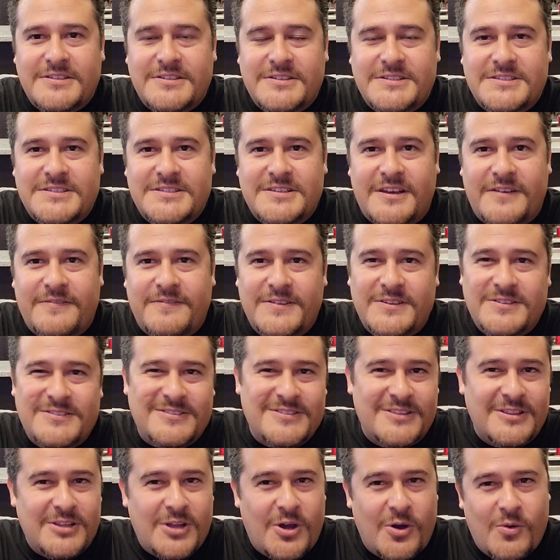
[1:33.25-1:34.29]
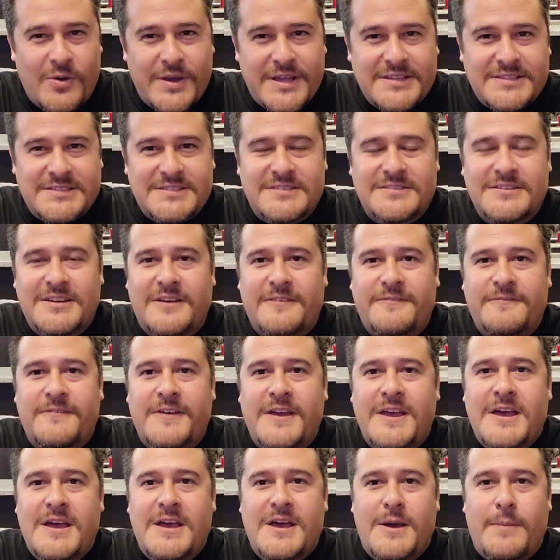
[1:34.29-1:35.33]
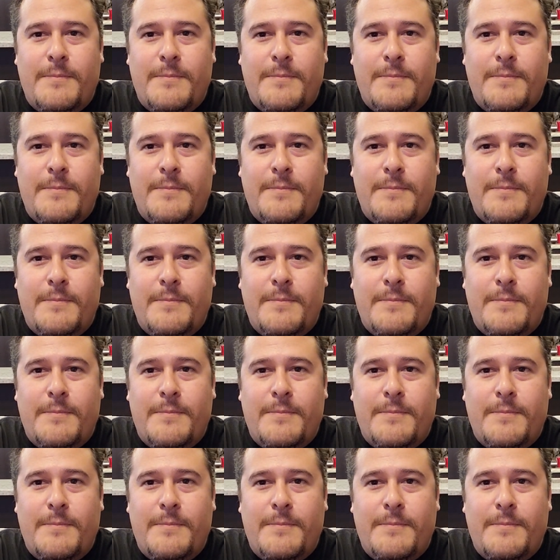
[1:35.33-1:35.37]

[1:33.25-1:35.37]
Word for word: good stuff. Little low end stuff.